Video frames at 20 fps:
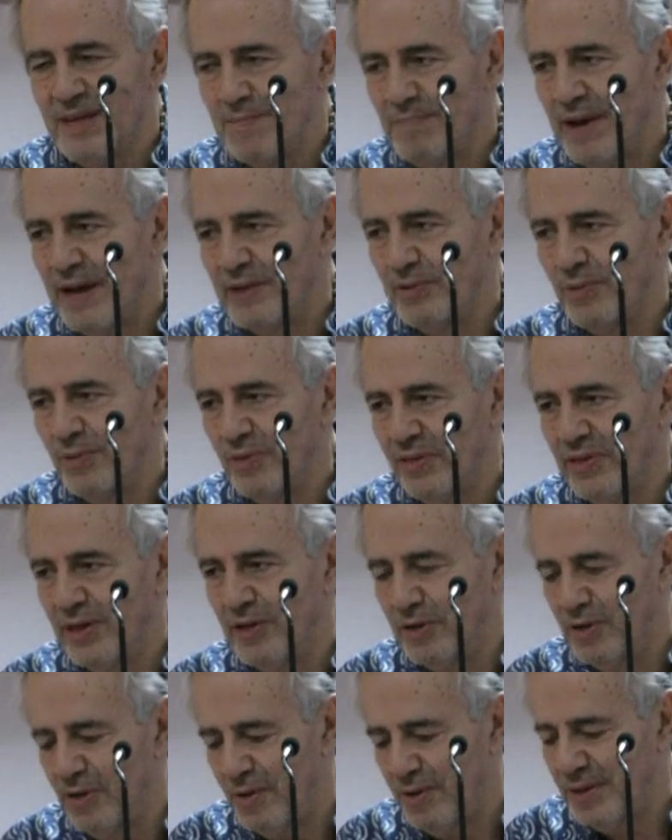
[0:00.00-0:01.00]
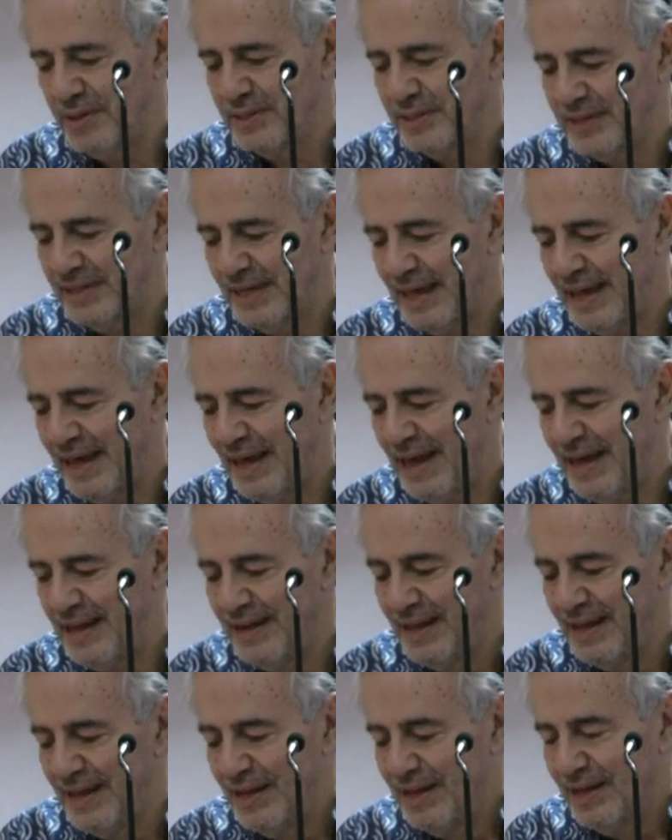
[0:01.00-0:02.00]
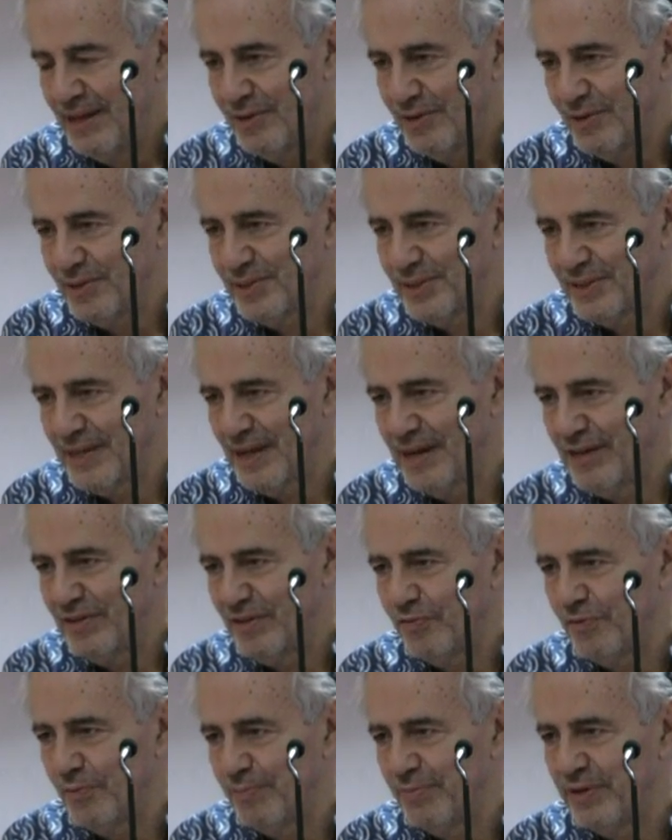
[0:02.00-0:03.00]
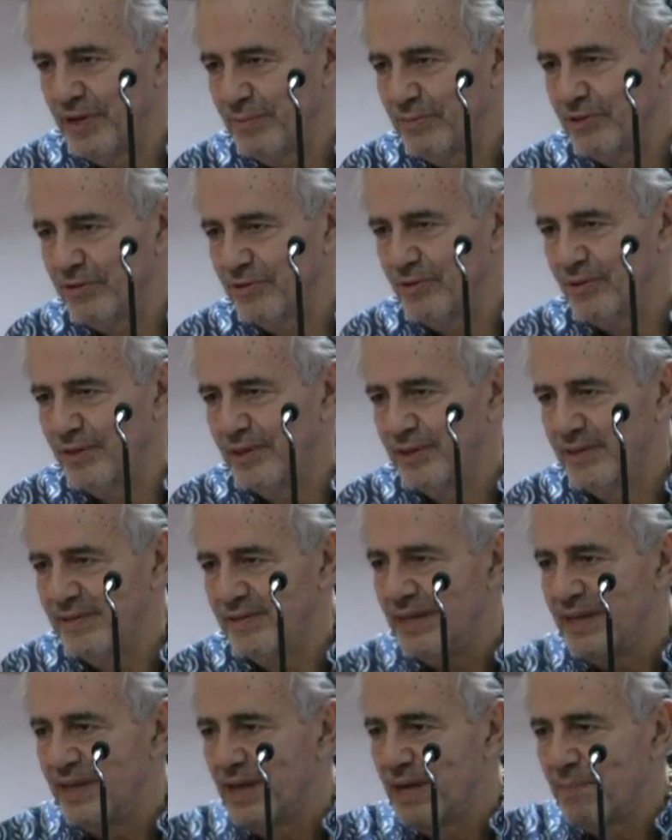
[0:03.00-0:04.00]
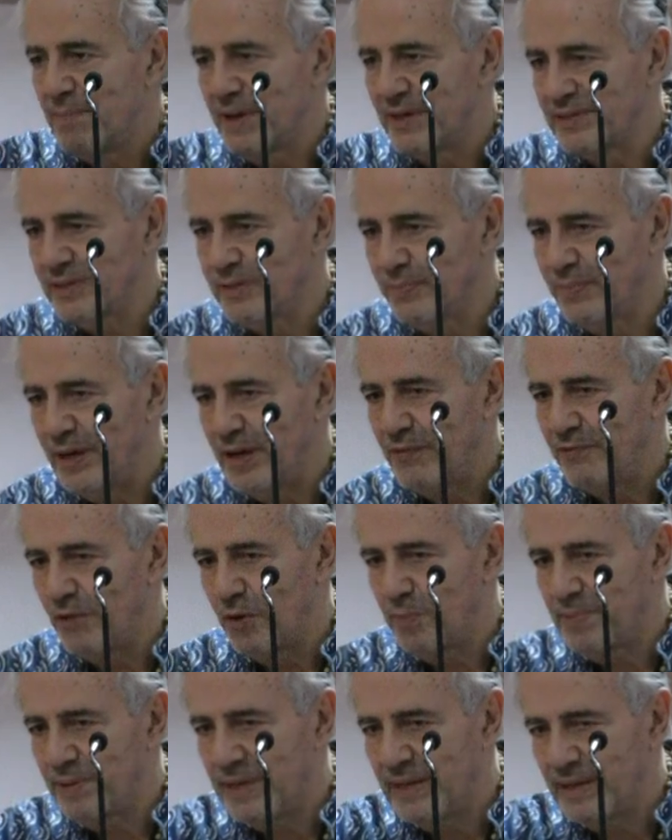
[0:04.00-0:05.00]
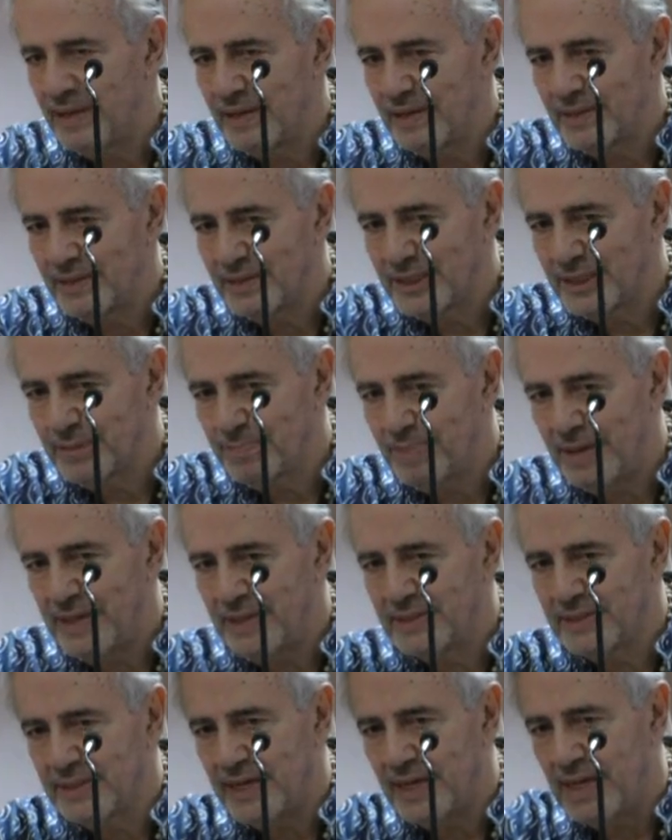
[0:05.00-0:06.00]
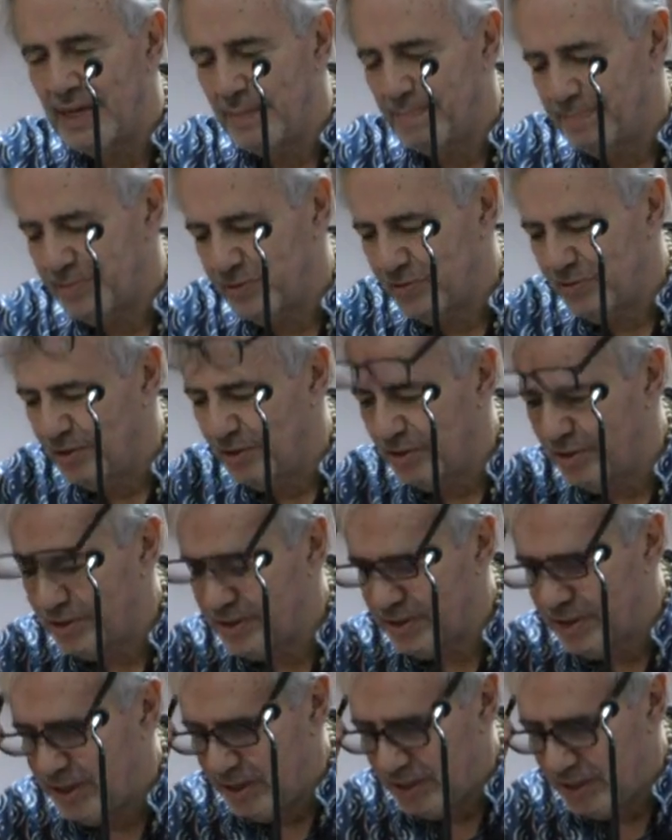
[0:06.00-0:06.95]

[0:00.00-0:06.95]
but I don't think not as a nostalgia for pre-modernity, but as a way of opening space up to look